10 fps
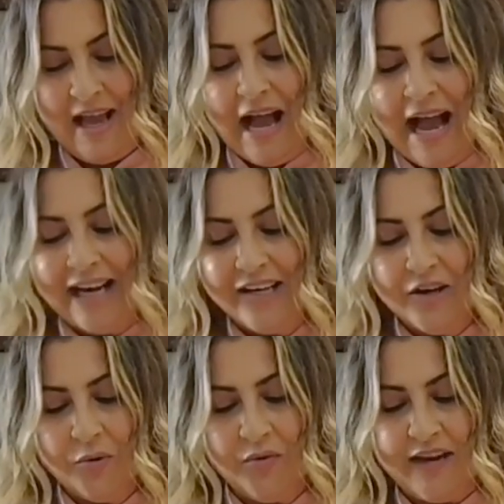I
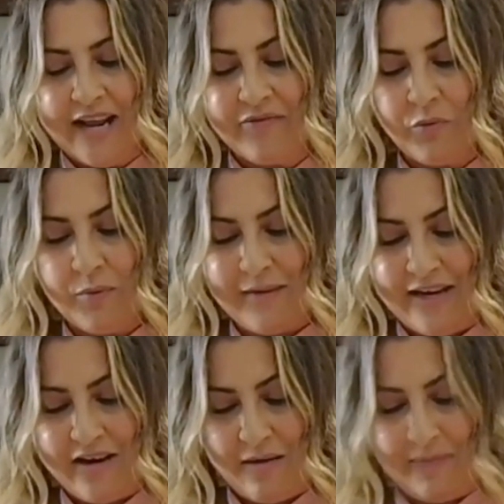know that everyone may
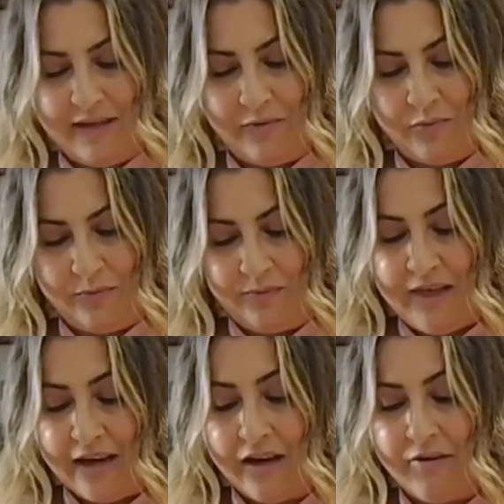not be
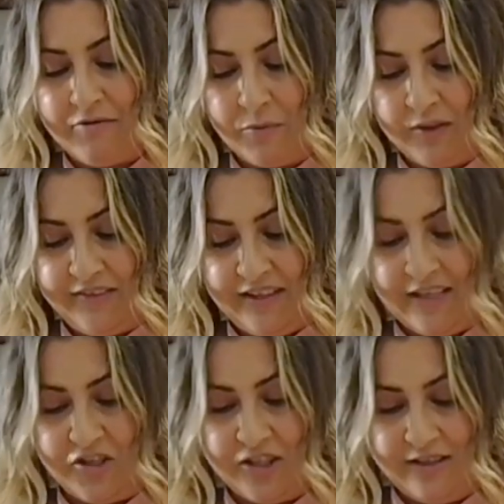that comfortable in the
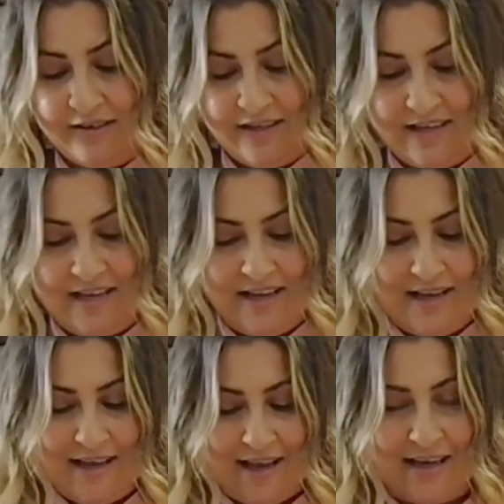kitchen,
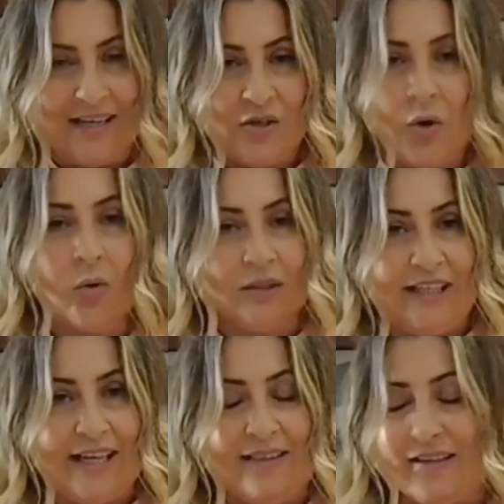and I totally
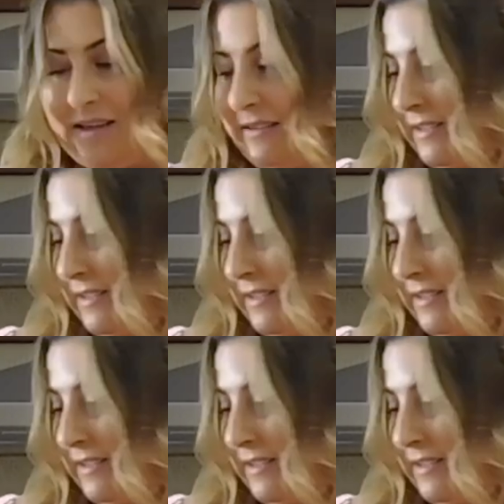get that.